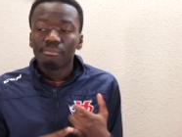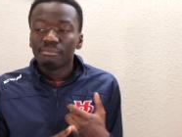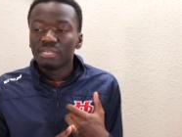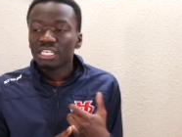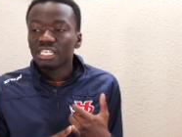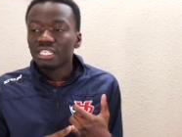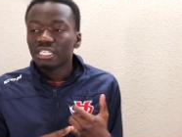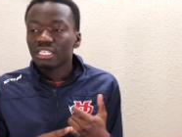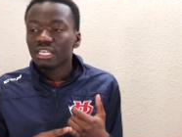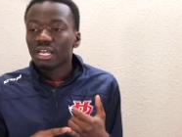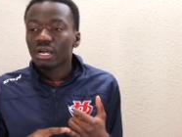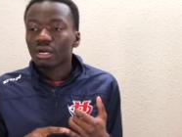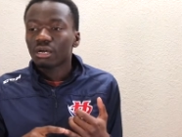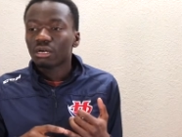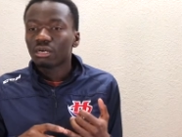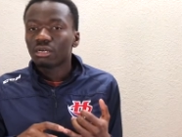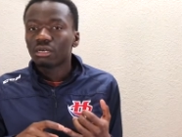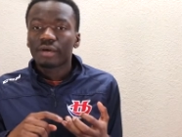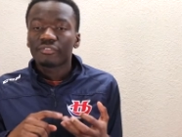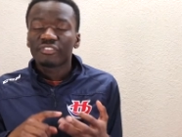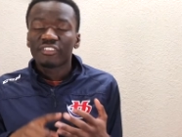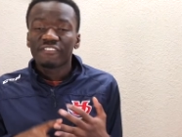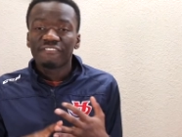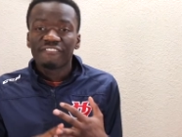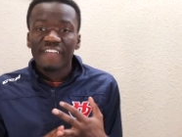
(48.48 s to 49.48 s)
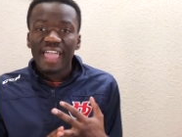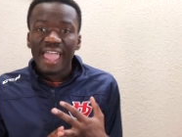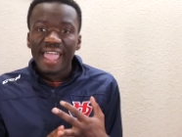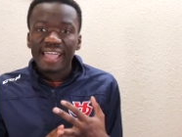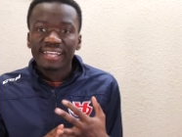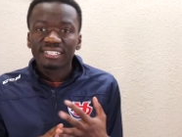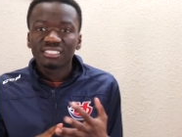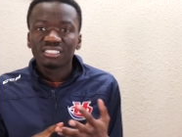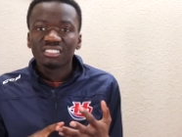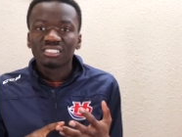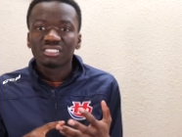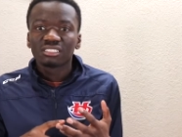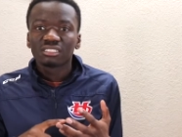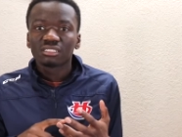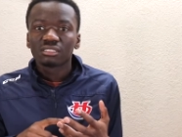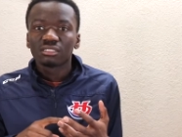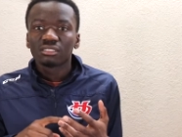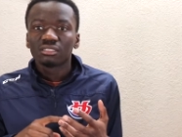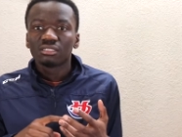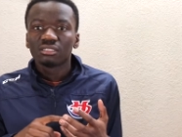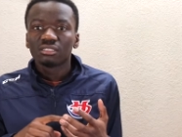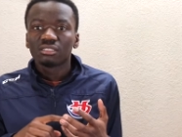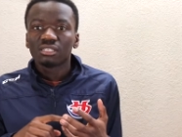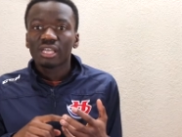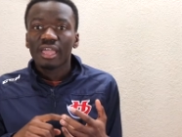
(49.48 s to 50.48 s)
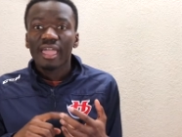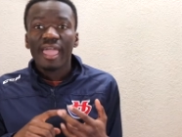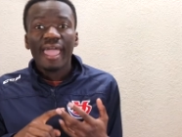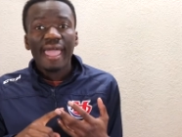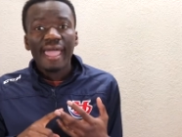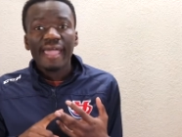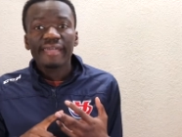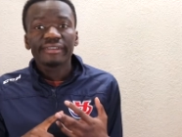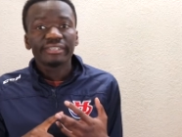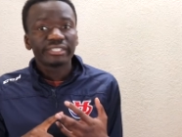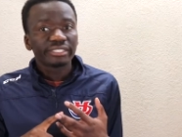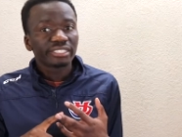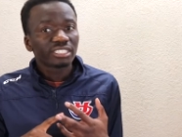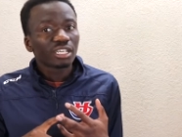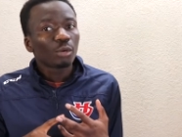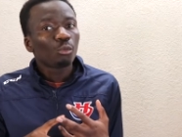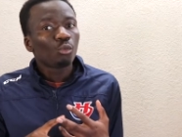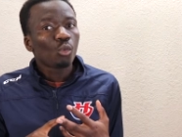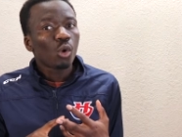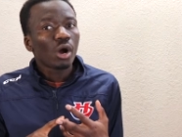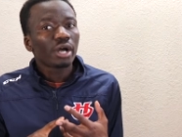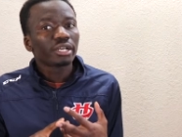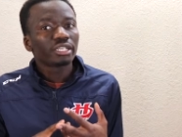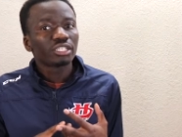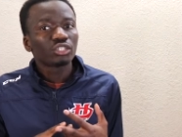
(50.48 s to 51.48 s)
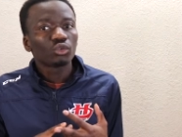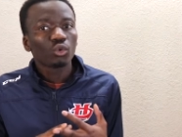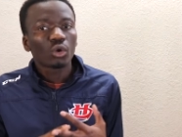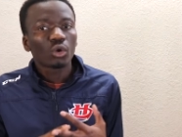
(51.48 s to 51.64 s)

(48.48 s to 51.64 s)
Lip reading: media, the fans, and somewhat the